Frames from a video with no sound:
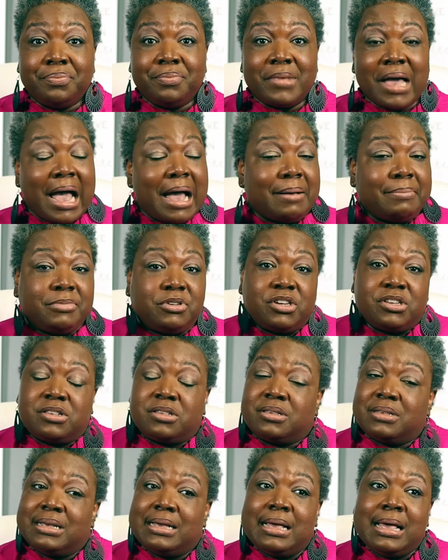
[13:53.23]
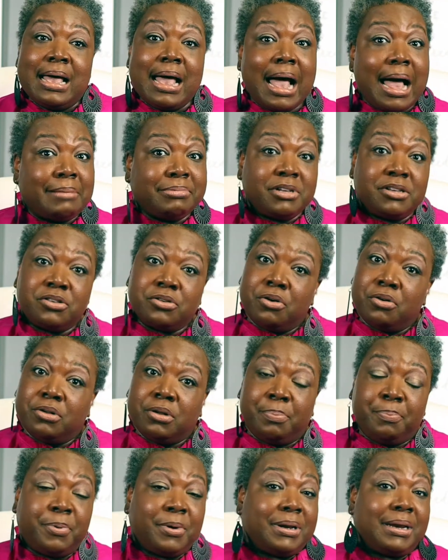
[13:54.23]
I'm just going to
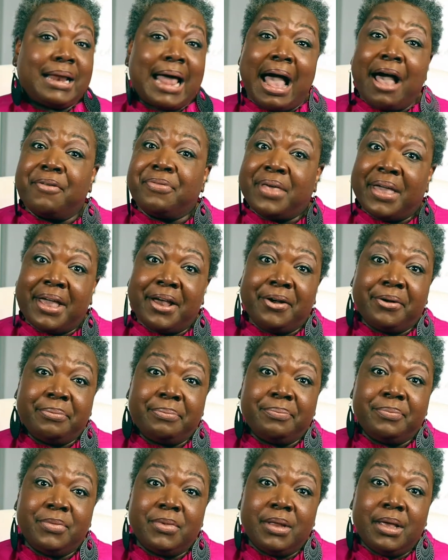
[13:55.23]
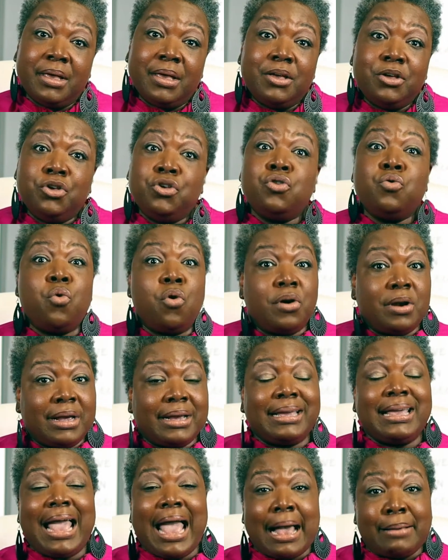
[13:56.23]
put it out there. You want to
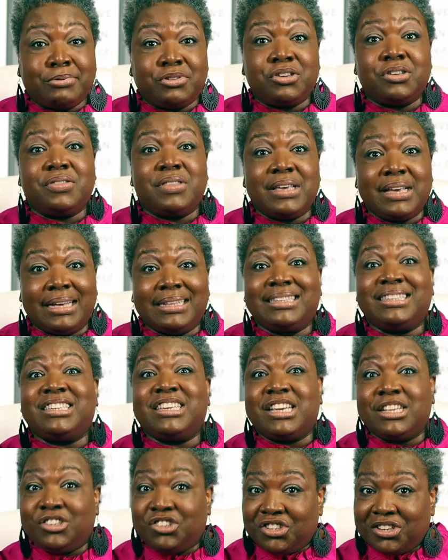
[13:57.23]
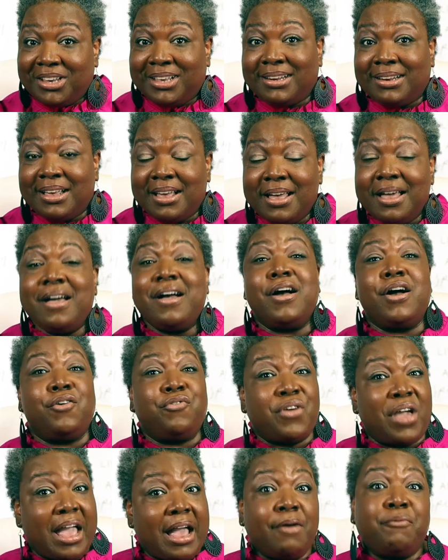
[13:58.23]
capture the attention
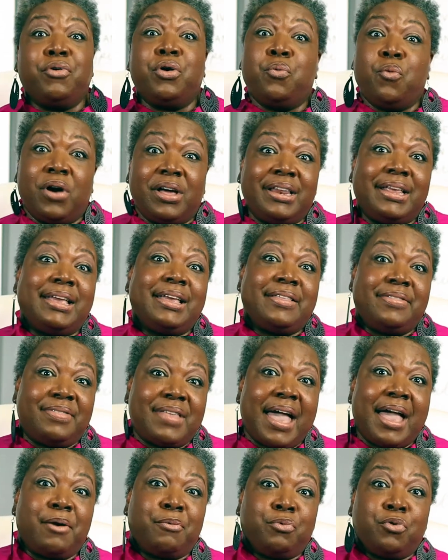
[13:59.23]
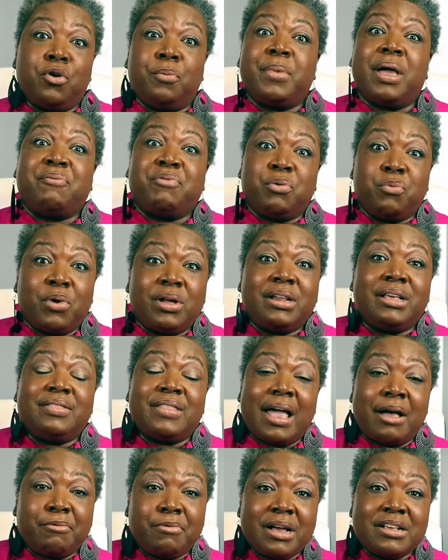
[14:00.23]
of everyone in that room, everyone in
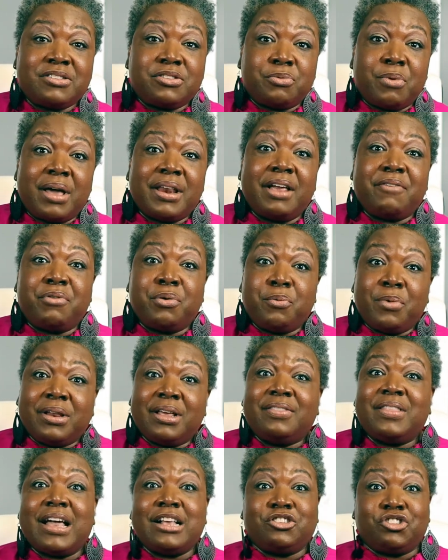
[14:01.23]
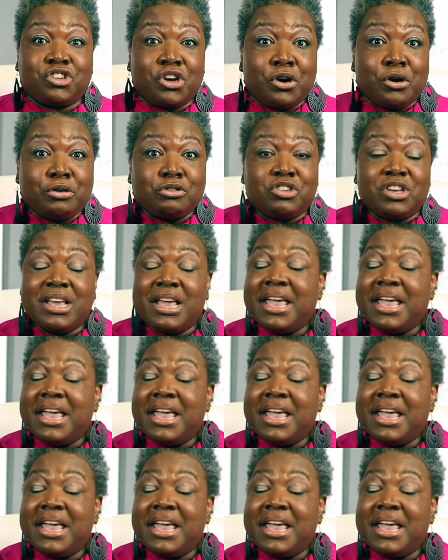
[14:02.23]
that restaurant, everyone at that church,